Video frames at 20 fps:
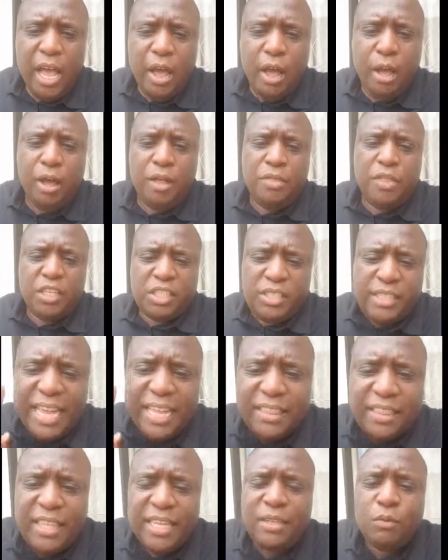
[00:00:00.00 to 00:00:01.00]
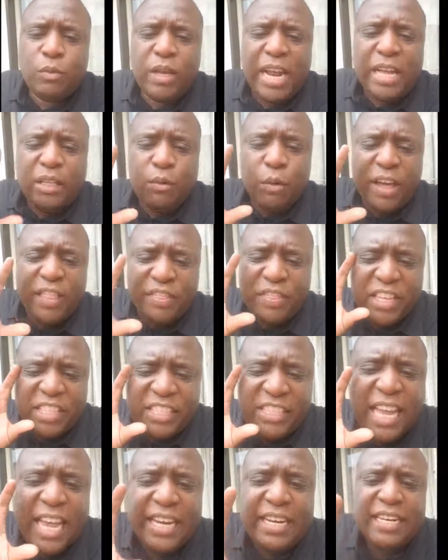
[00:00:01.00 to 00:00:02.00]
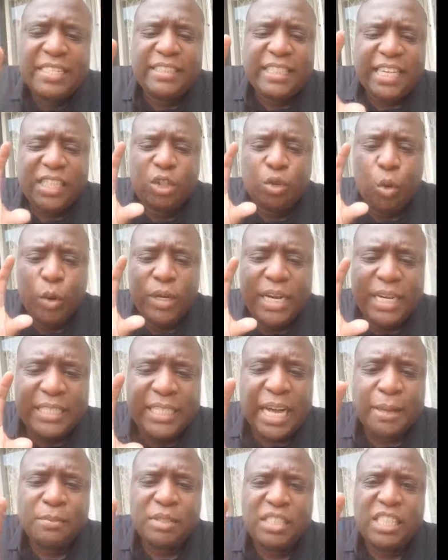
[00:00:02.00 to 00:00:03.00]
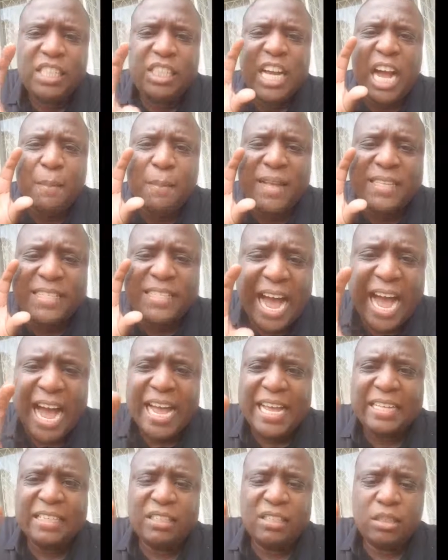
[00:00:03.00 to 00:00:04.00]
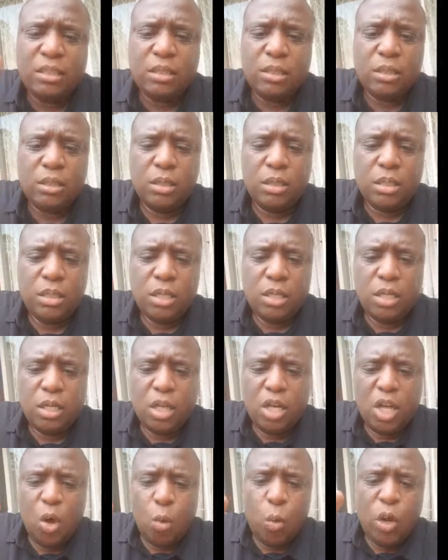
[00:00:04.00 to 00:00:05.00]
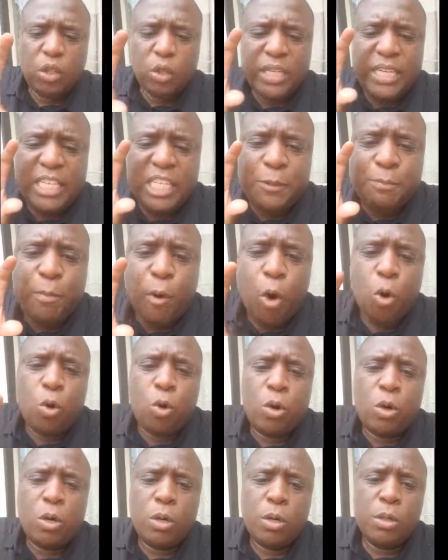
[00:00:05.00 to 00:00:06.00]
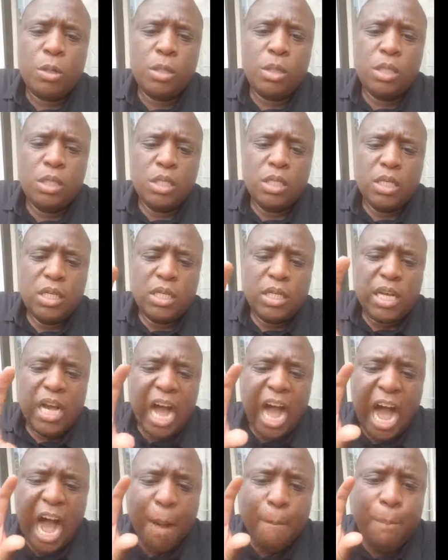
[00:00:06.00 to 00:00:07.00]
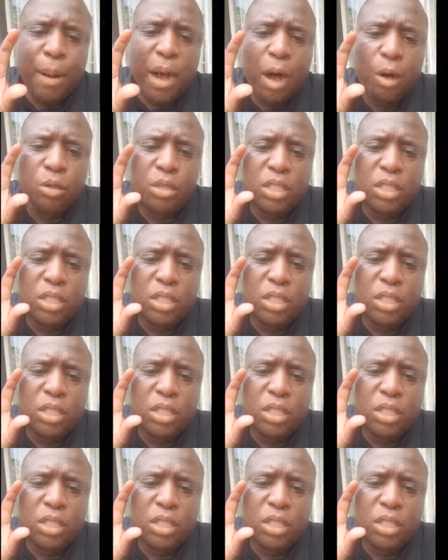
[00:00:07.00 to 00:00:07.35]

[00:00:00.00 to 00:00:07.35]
The sad thing, the sadness I saw in Adamski Jaman's eyes was when he spoke about